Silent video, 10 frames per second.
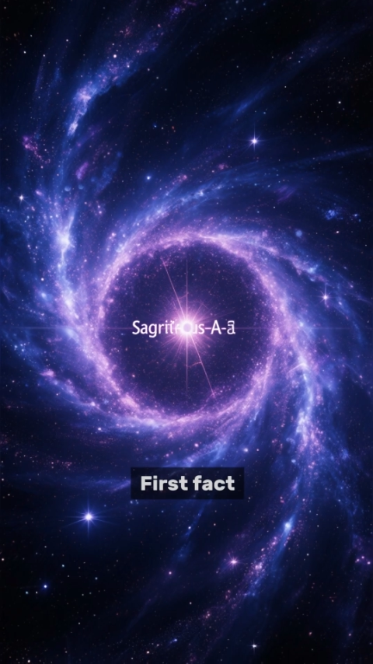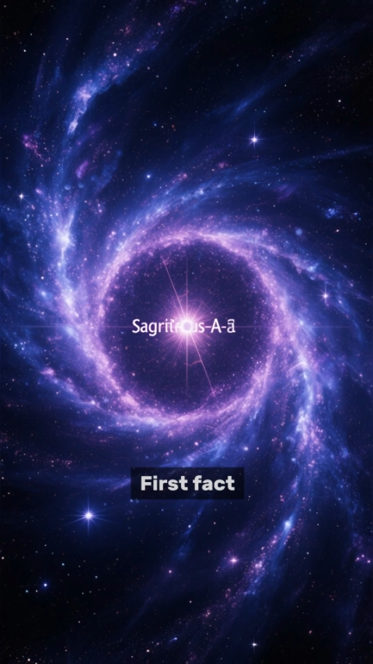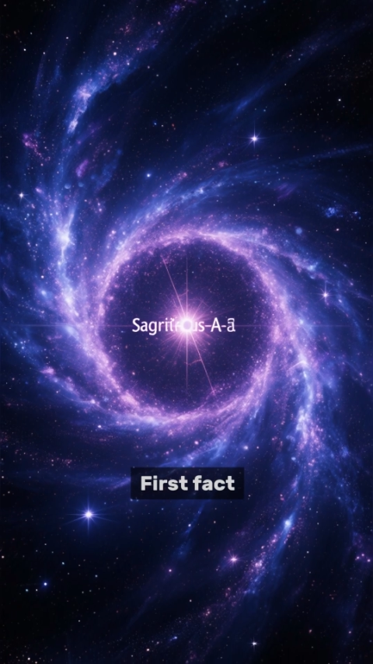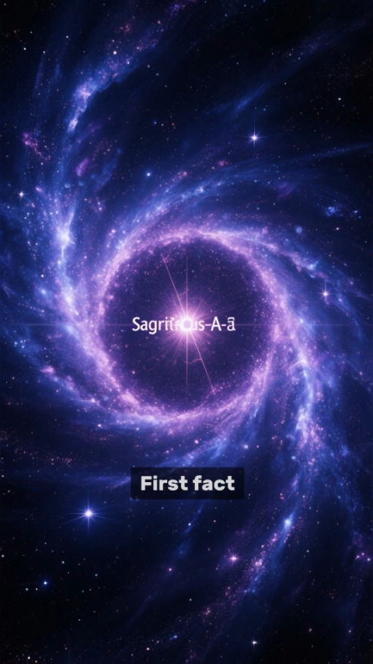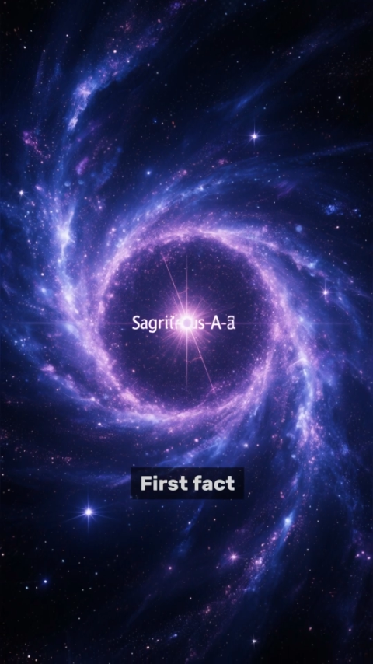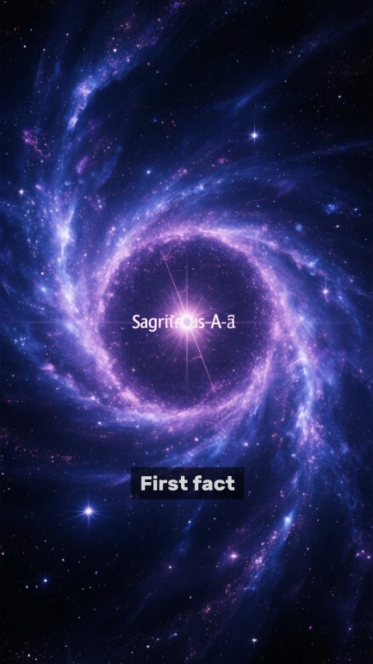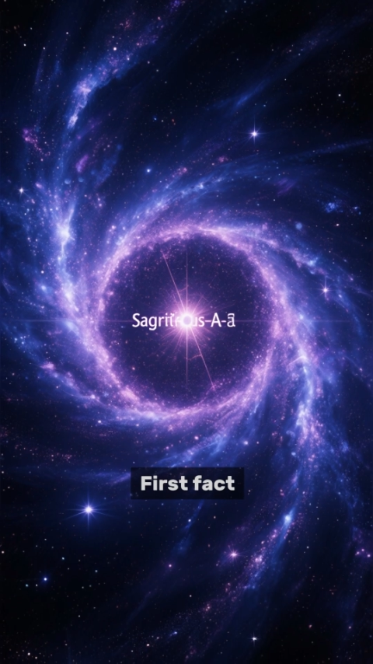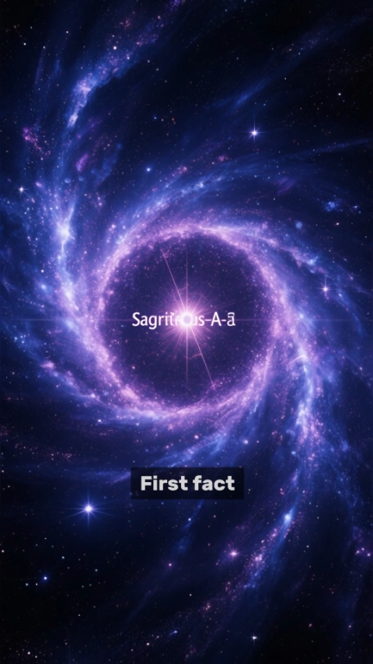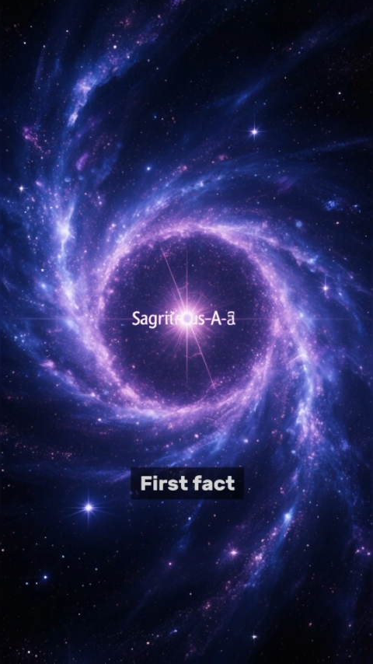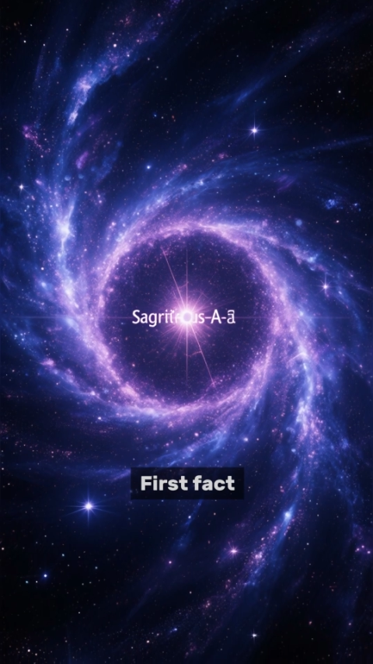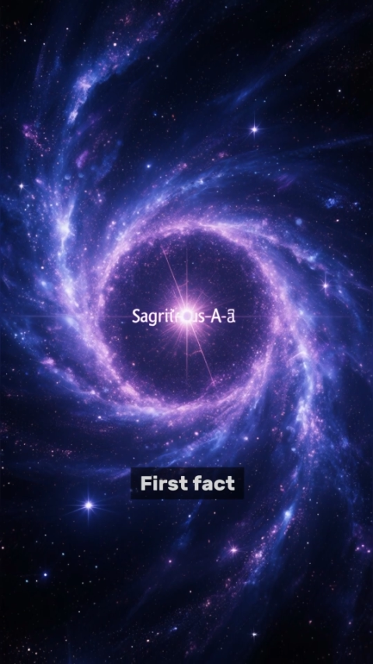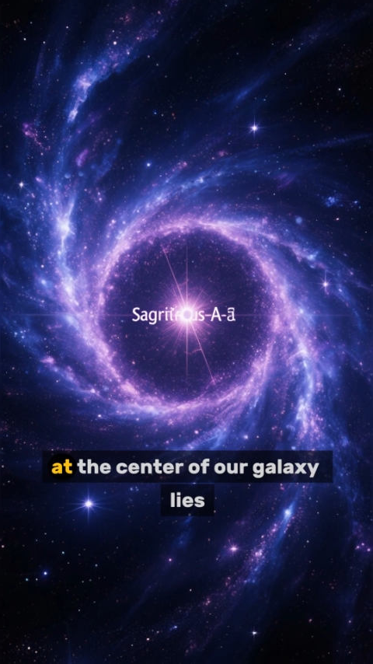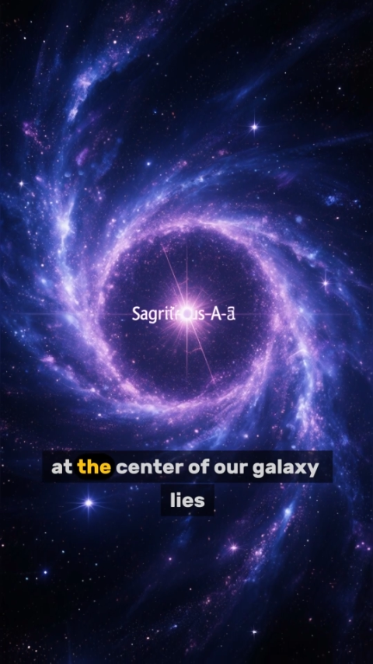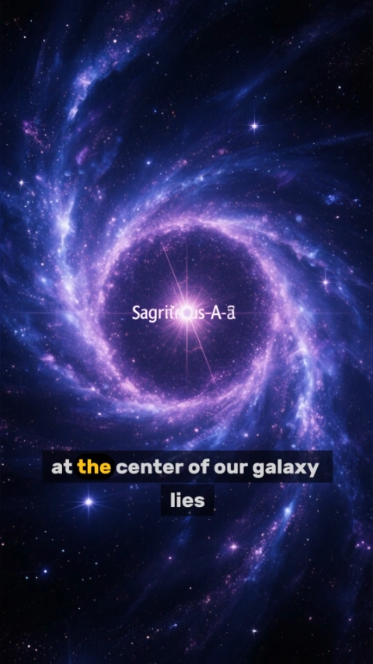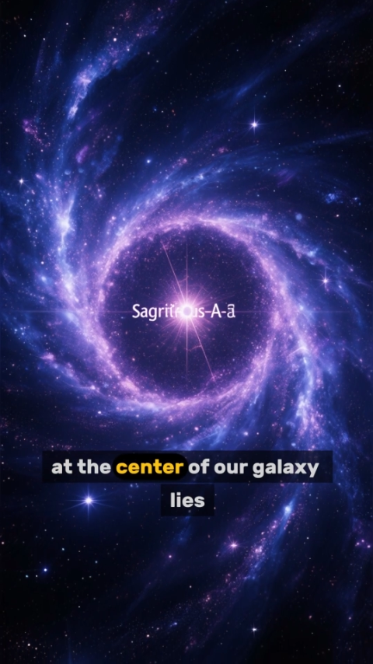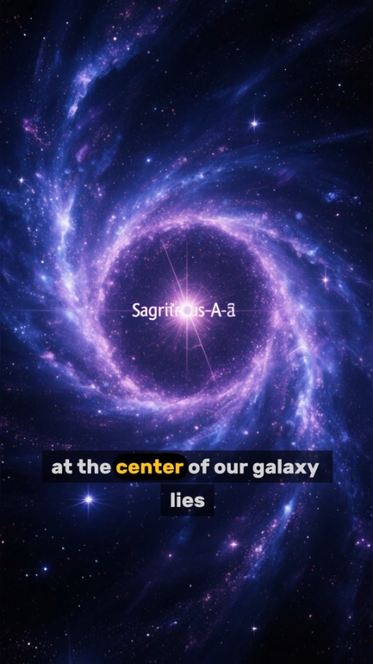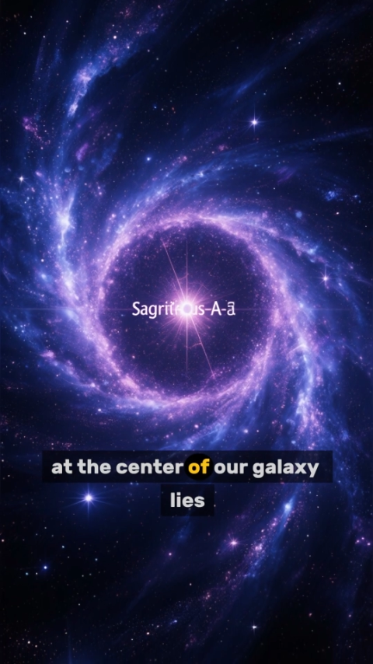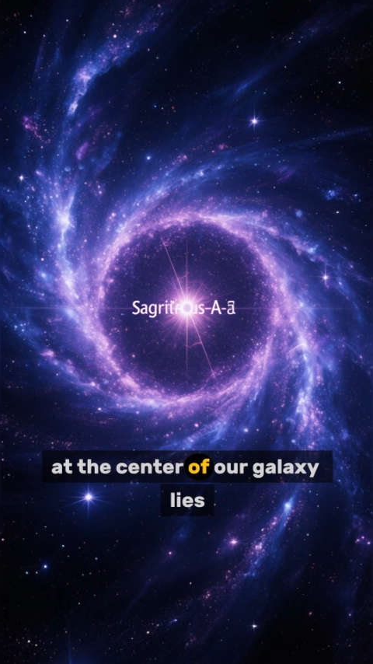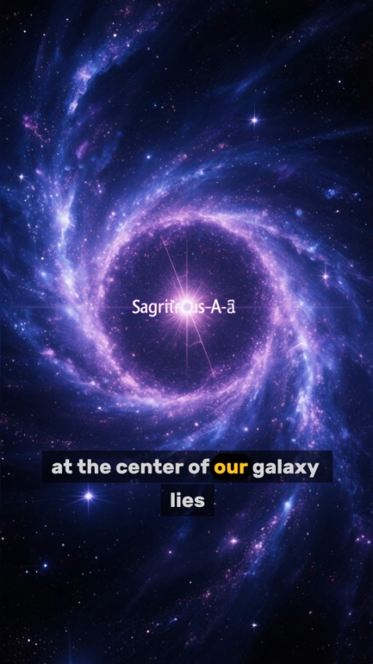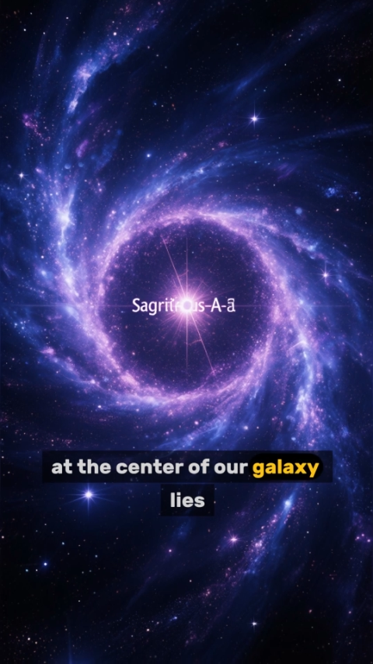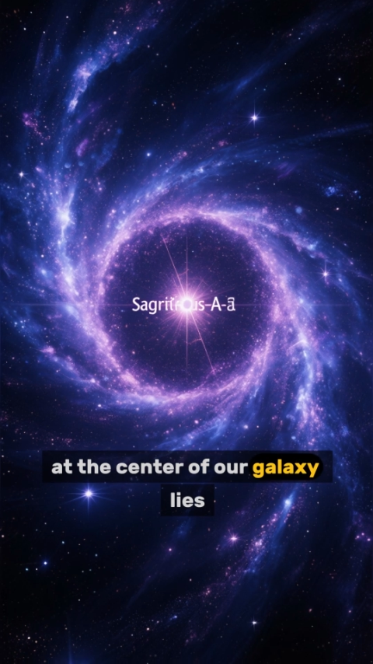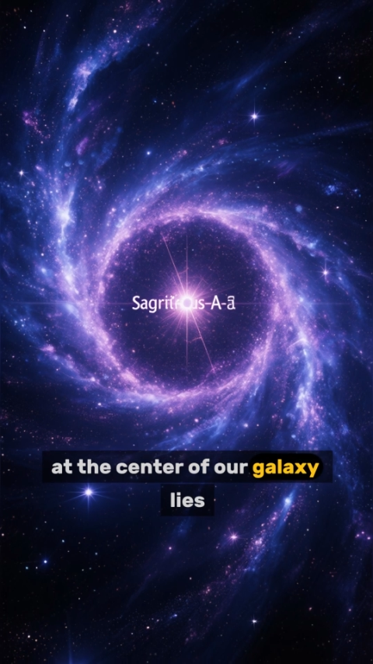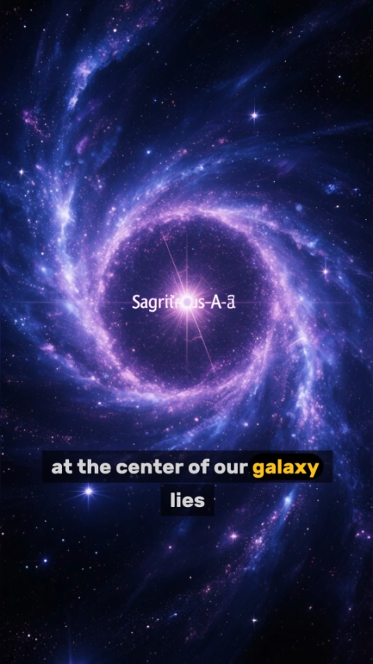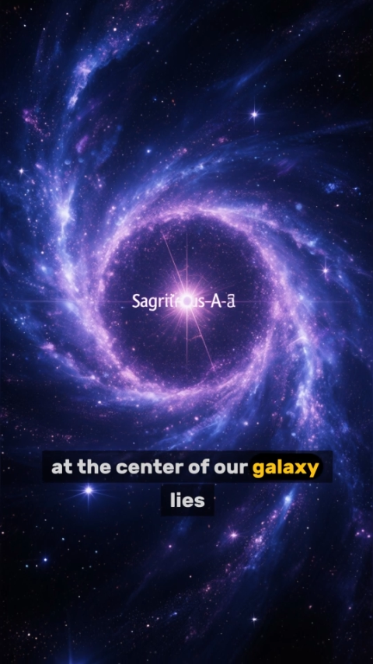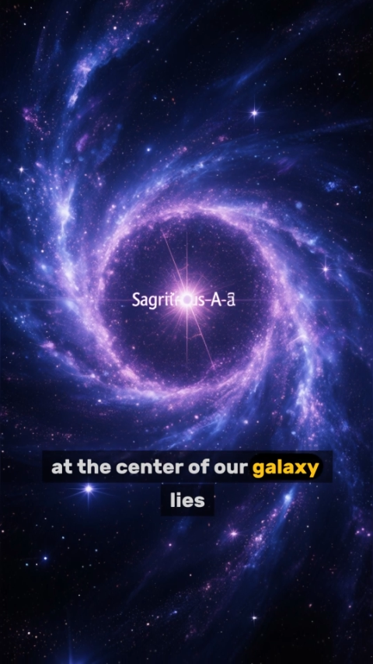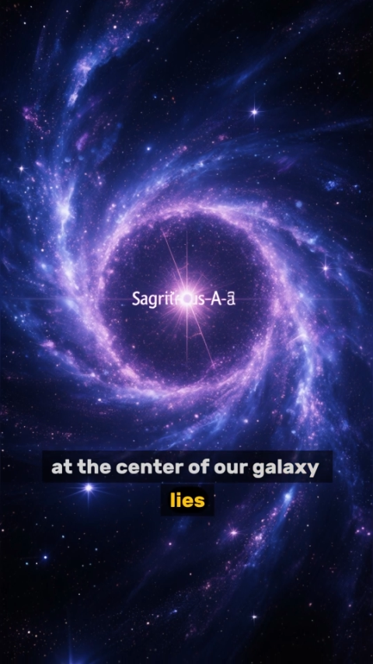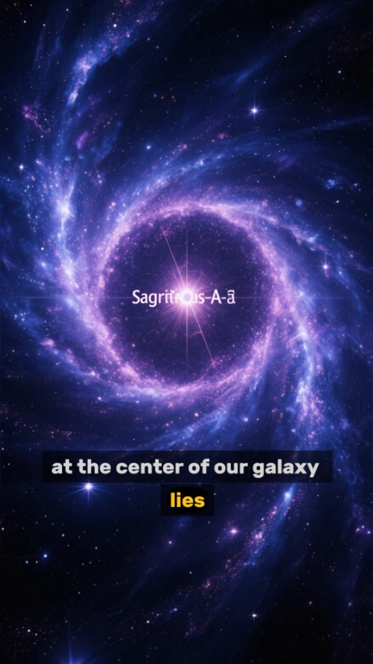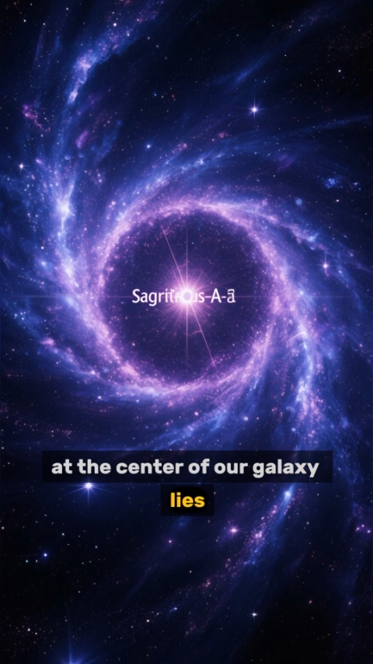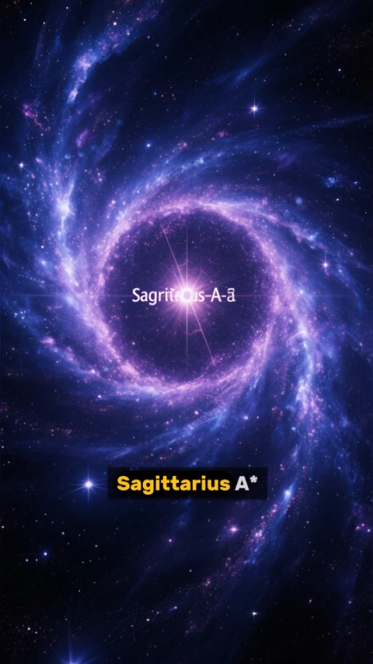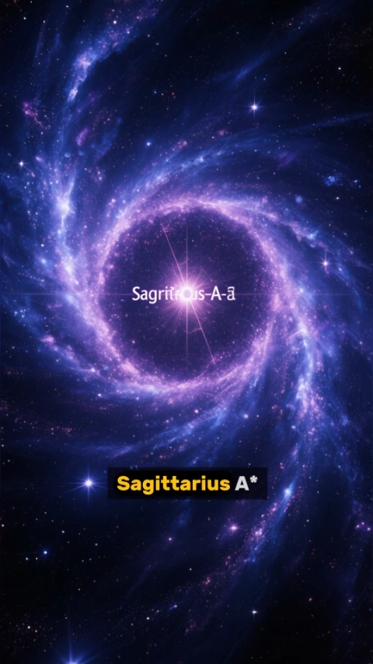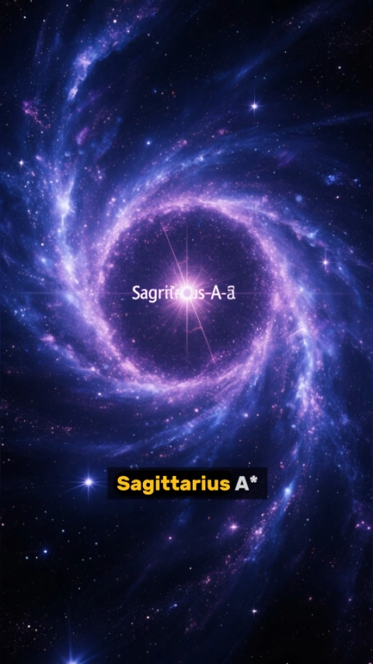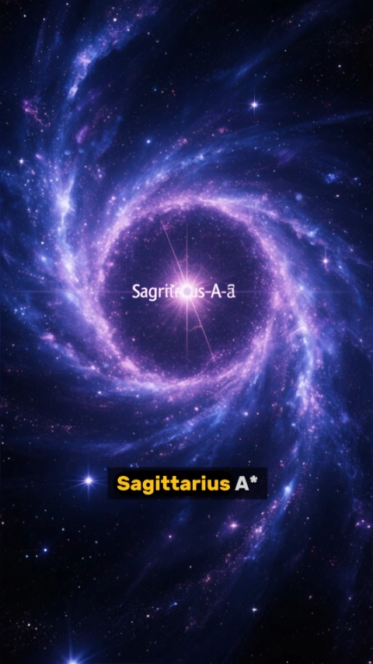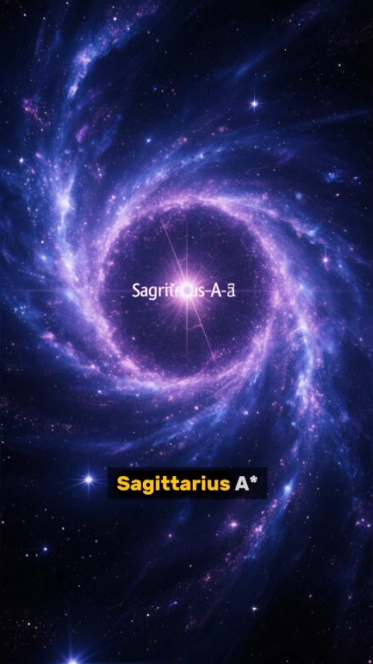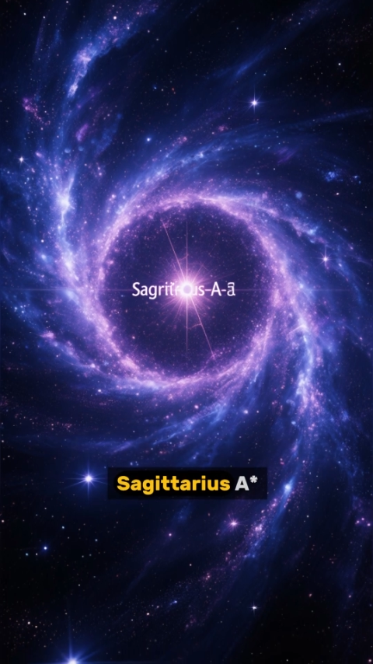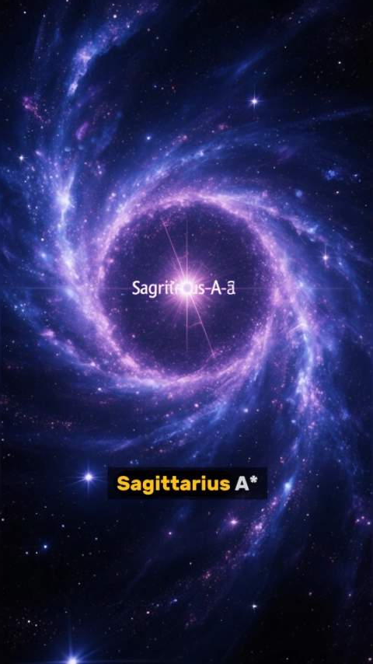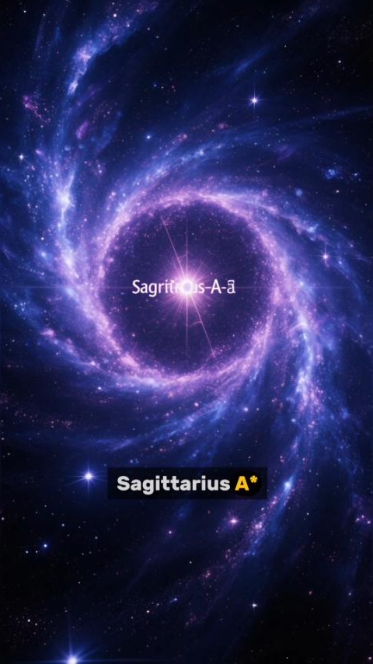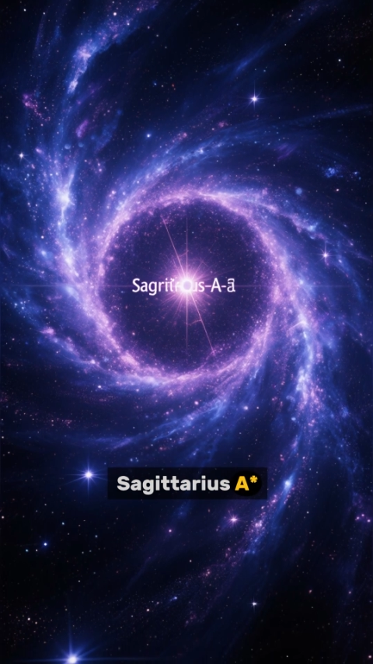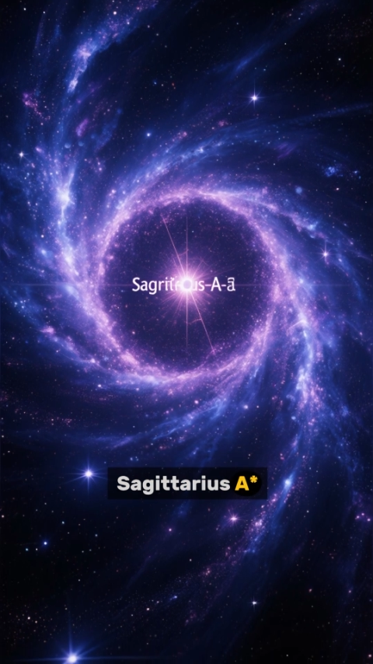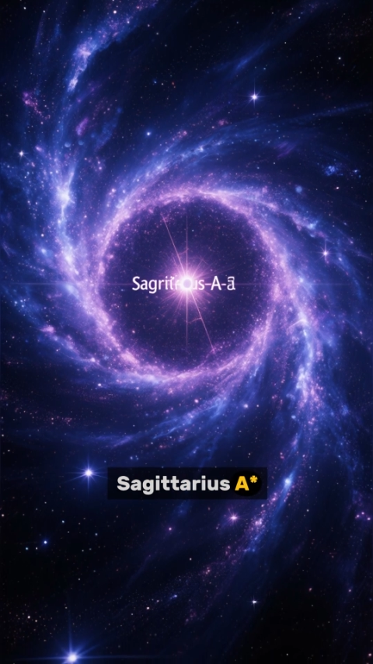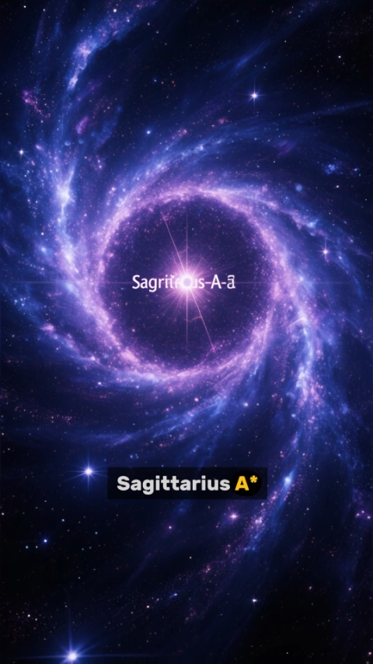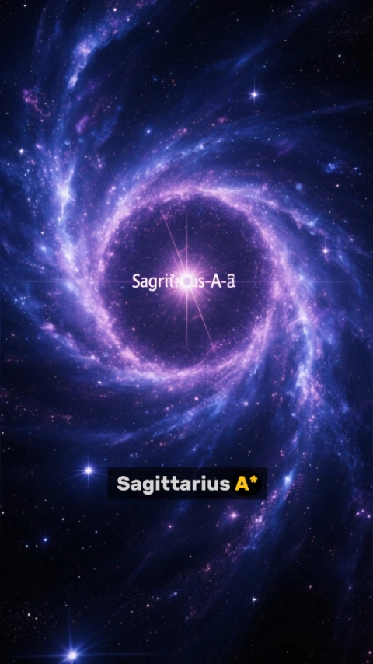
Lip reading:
[unreadable: no face in view]